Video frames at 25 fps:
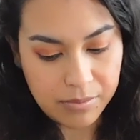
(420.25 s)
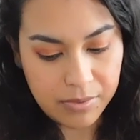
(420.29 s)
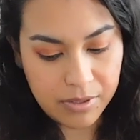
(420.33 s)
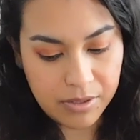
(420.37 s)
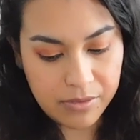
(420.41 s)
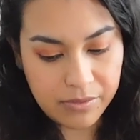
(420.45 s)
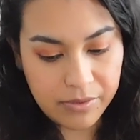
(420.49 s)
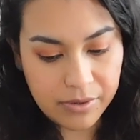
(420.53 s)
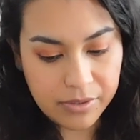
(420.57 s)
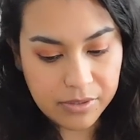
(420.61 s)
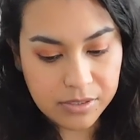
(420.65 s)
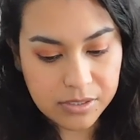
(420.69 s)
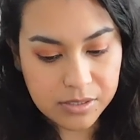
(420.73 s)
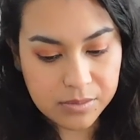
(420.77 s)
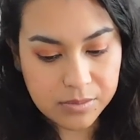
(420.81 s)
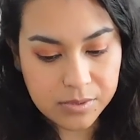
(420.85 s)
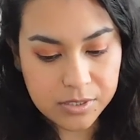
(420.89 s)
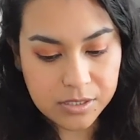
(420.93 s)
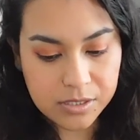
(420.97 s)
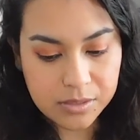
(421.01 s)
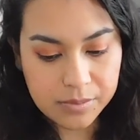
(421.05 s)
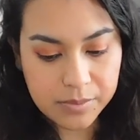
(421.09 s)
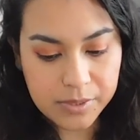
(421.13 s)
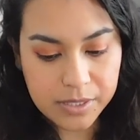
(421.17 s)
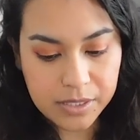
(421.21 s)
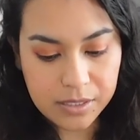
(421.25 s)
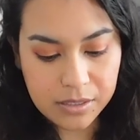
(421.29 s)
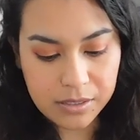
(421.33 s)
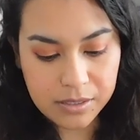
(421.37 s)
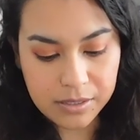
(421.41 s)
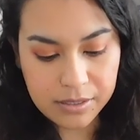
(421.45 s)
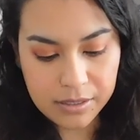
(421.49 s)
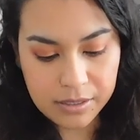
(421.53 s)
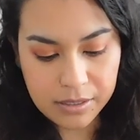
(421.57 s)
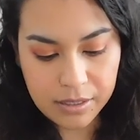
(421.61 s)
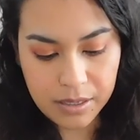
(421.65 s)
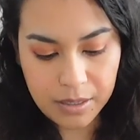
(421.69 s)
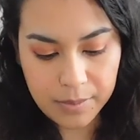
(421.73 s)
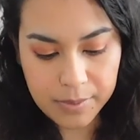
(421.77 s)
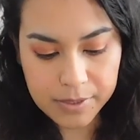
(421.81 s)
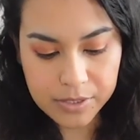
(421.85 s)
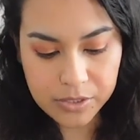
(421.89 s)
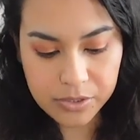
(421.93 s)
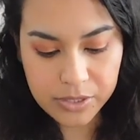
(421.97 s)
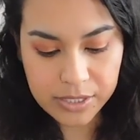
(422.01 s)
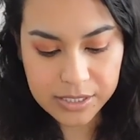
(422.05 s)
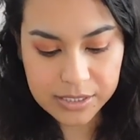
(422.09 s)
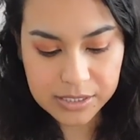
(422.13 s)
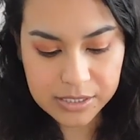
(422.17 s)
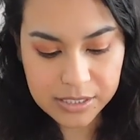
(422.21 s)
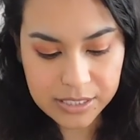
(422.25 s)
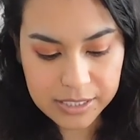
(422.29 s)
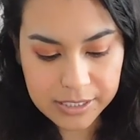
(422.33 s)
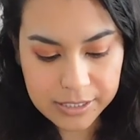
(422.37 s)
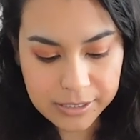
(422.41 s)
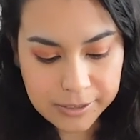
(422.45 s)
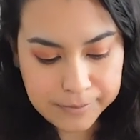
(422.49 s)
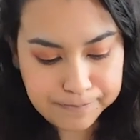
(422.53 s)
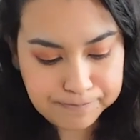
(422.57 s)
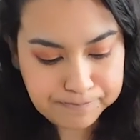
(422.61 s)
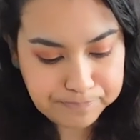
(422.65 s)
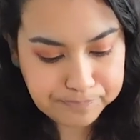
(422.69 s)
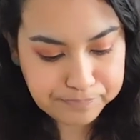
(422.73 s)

Pevear seems to be a common translator.